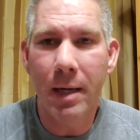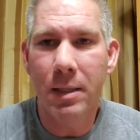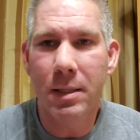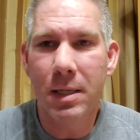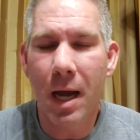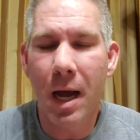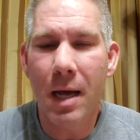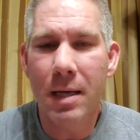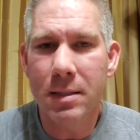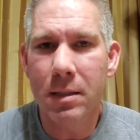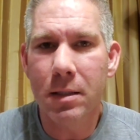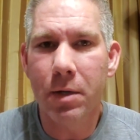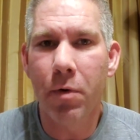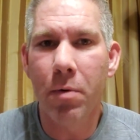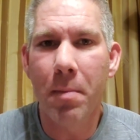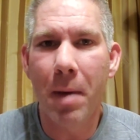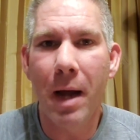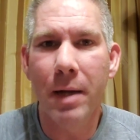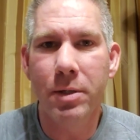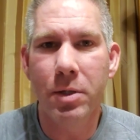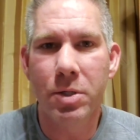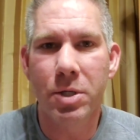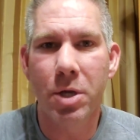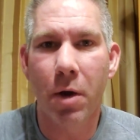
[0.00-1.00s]
Constantly
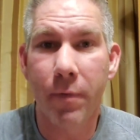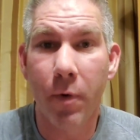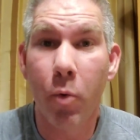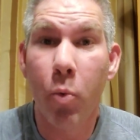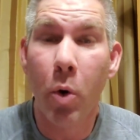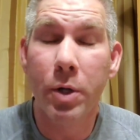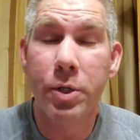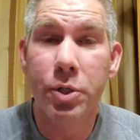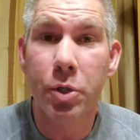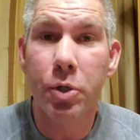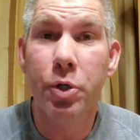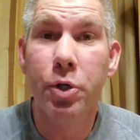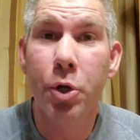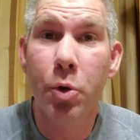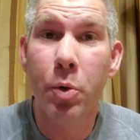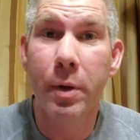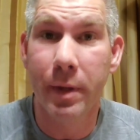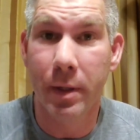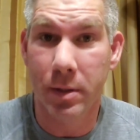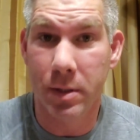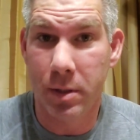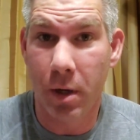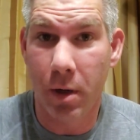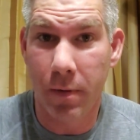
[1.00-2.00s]
remind yourself of what you're
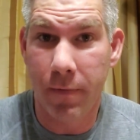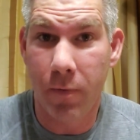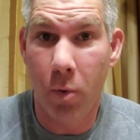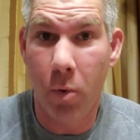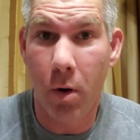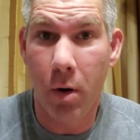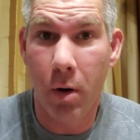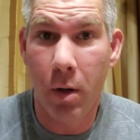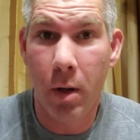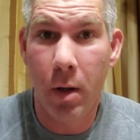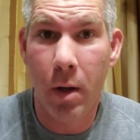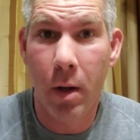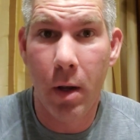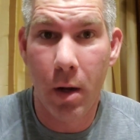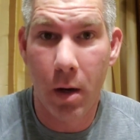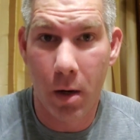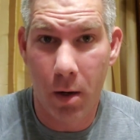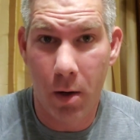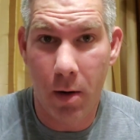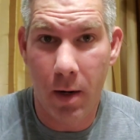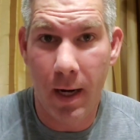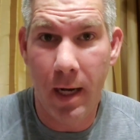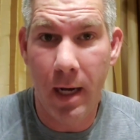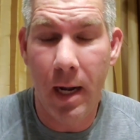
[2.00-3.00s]
doing this stuff for,
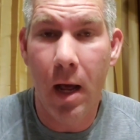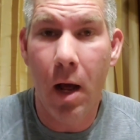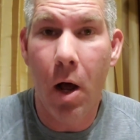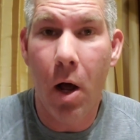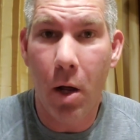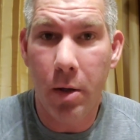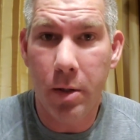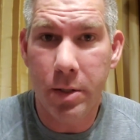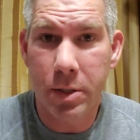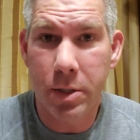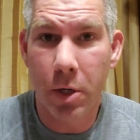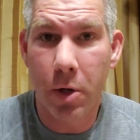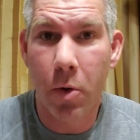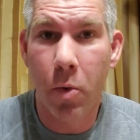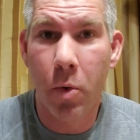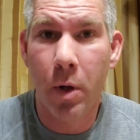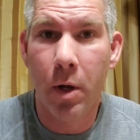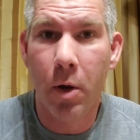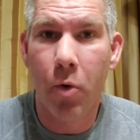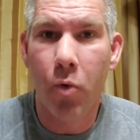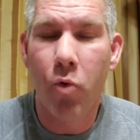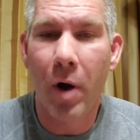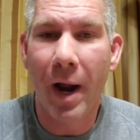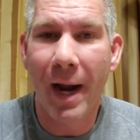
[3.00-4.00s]
all right? Also,
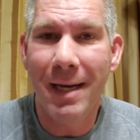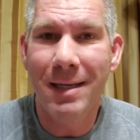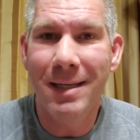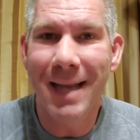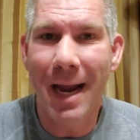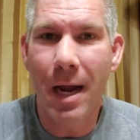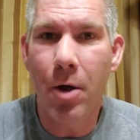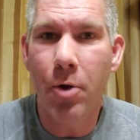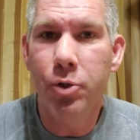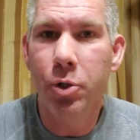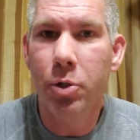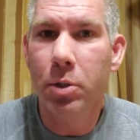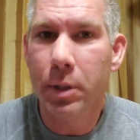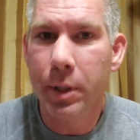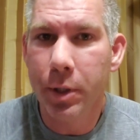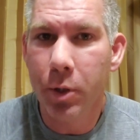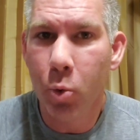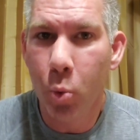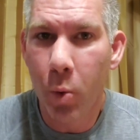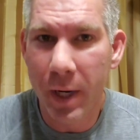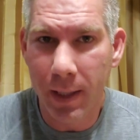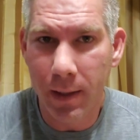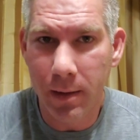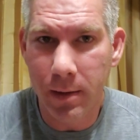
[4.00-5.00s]
write down your
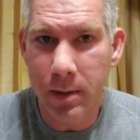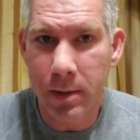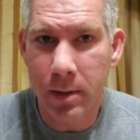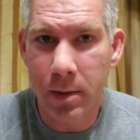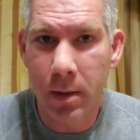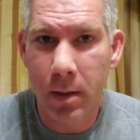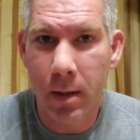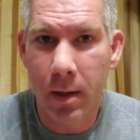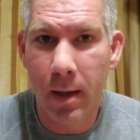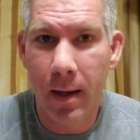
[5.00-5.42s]
little wins.